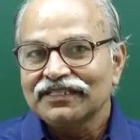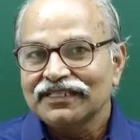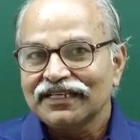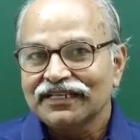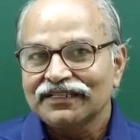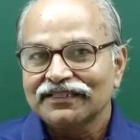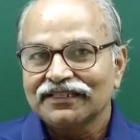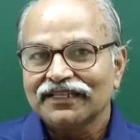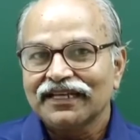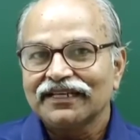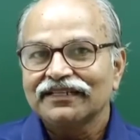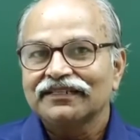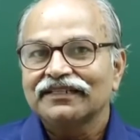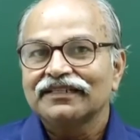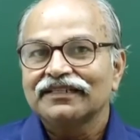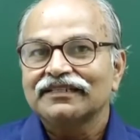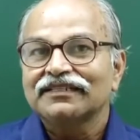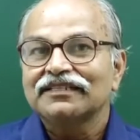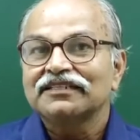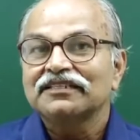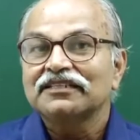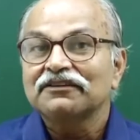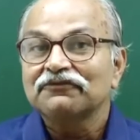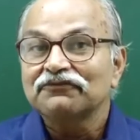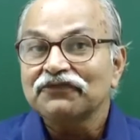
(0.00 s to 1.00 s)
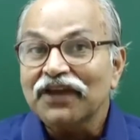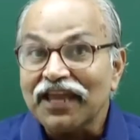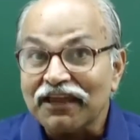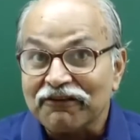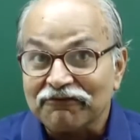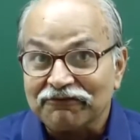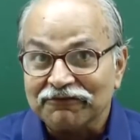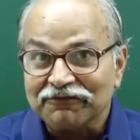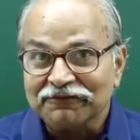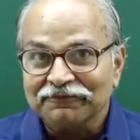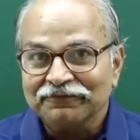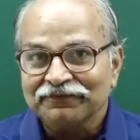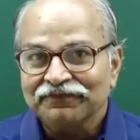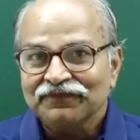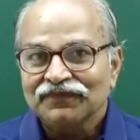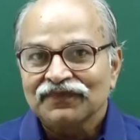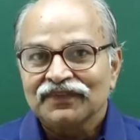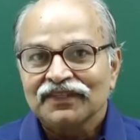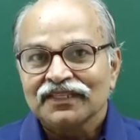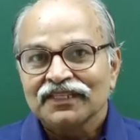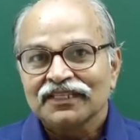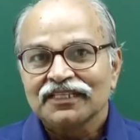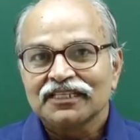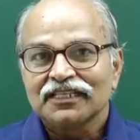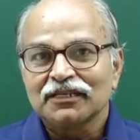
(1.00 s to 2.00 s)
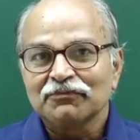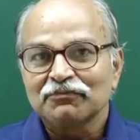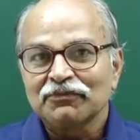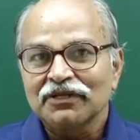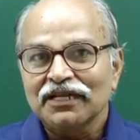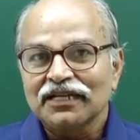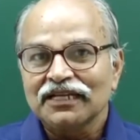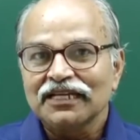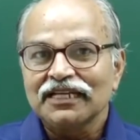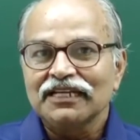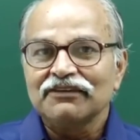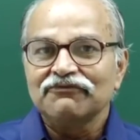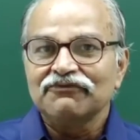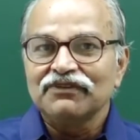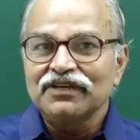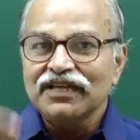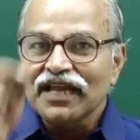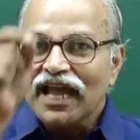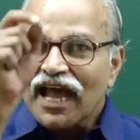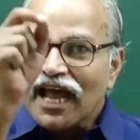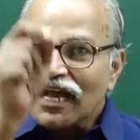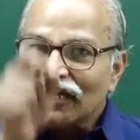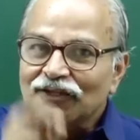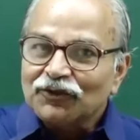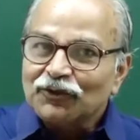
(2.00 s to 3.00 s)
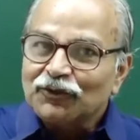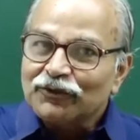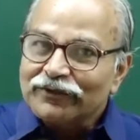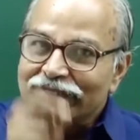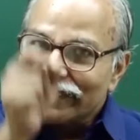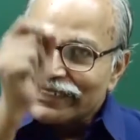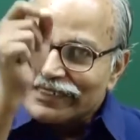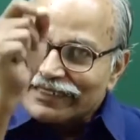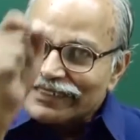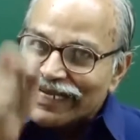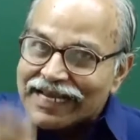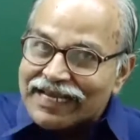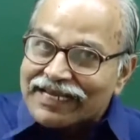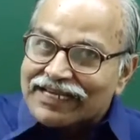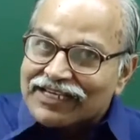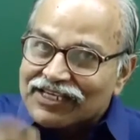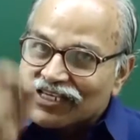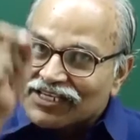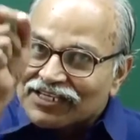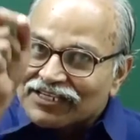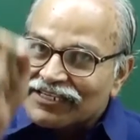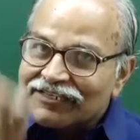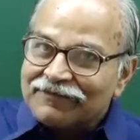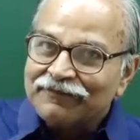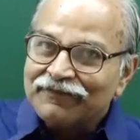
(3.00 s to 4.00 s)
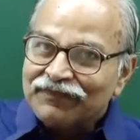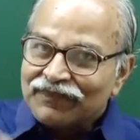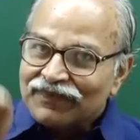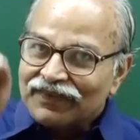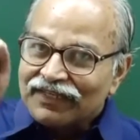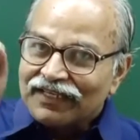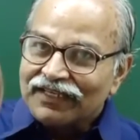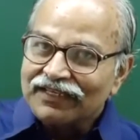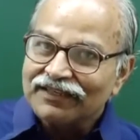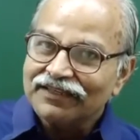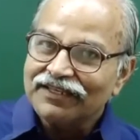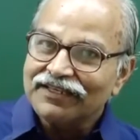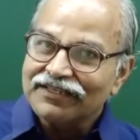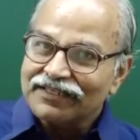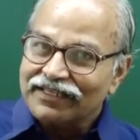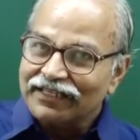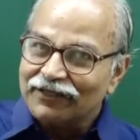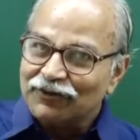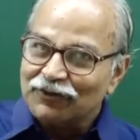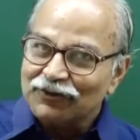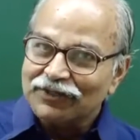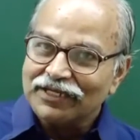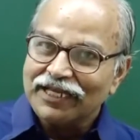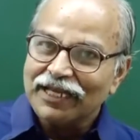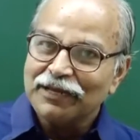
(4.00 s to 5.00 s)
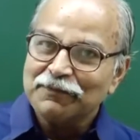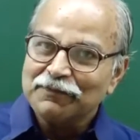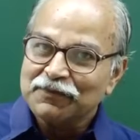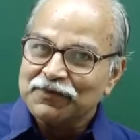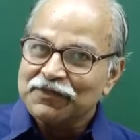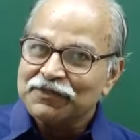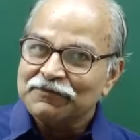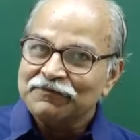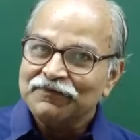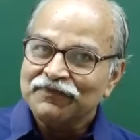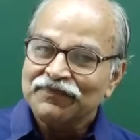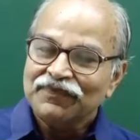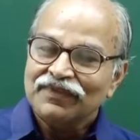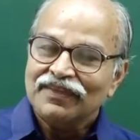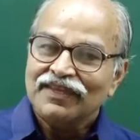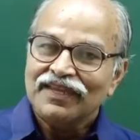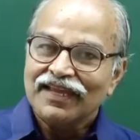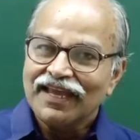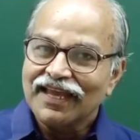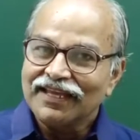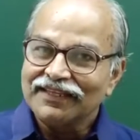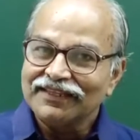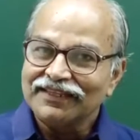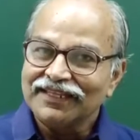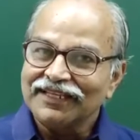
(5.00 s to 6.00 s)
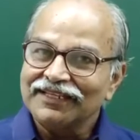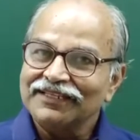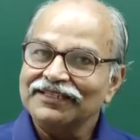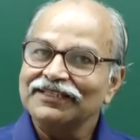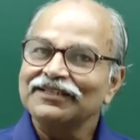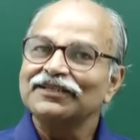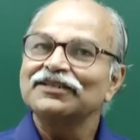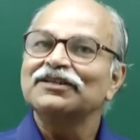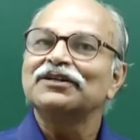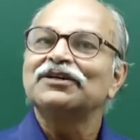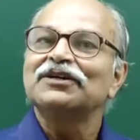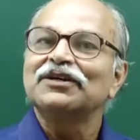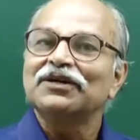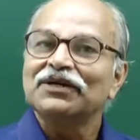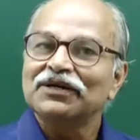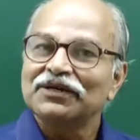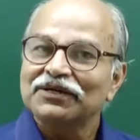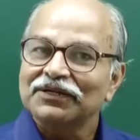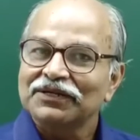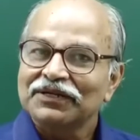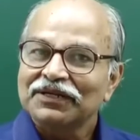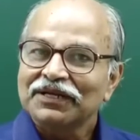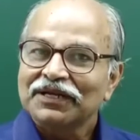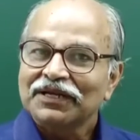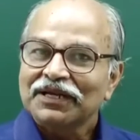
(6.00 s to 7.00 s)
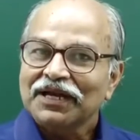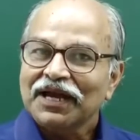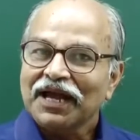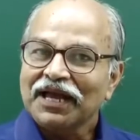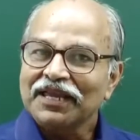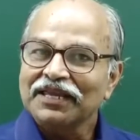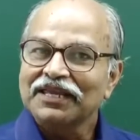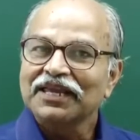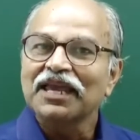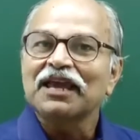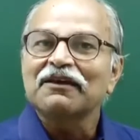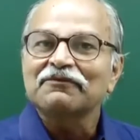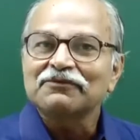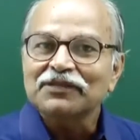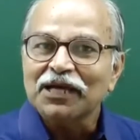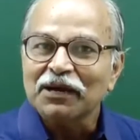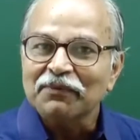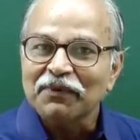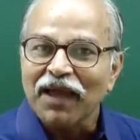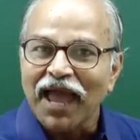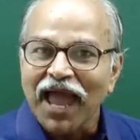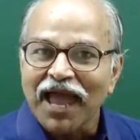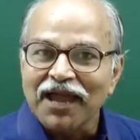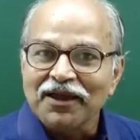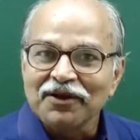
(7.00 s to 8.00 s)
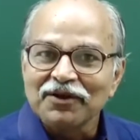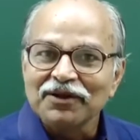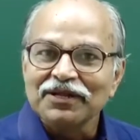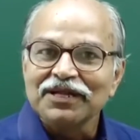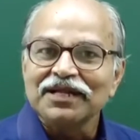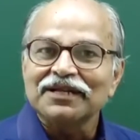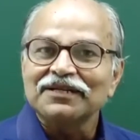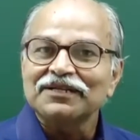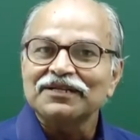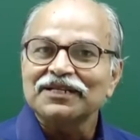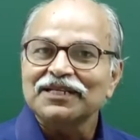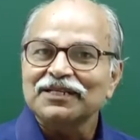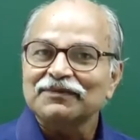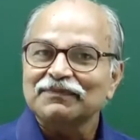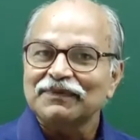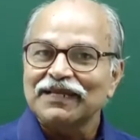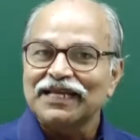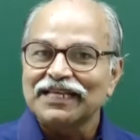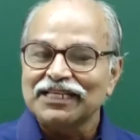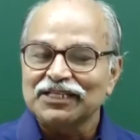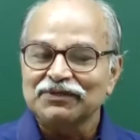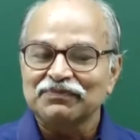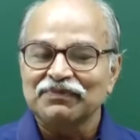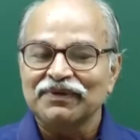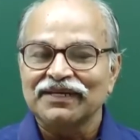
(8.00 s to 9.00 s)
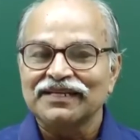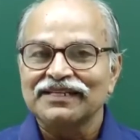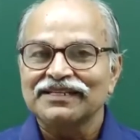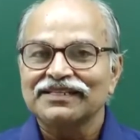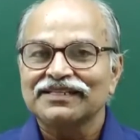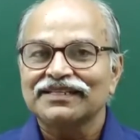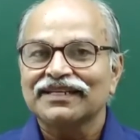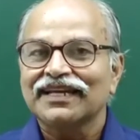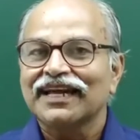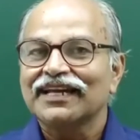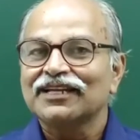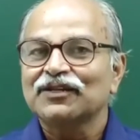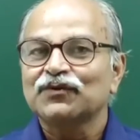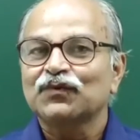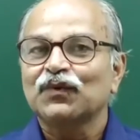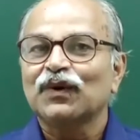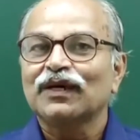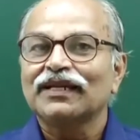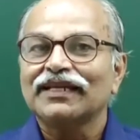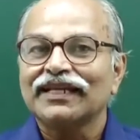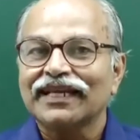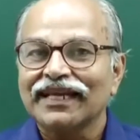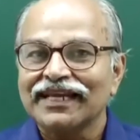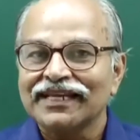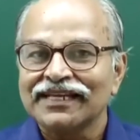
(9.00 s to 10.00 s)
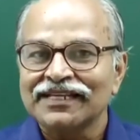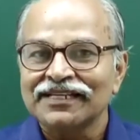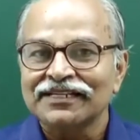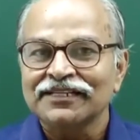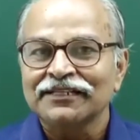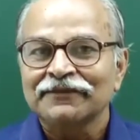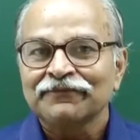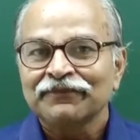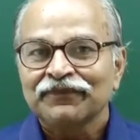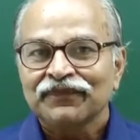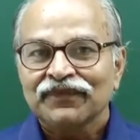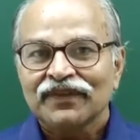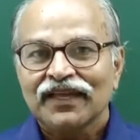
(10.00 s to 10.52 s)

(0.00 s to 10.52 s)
we said that this is a wave. Similarly, we had those sticks in the sellotapes, and then I gave some angular displacement at one end,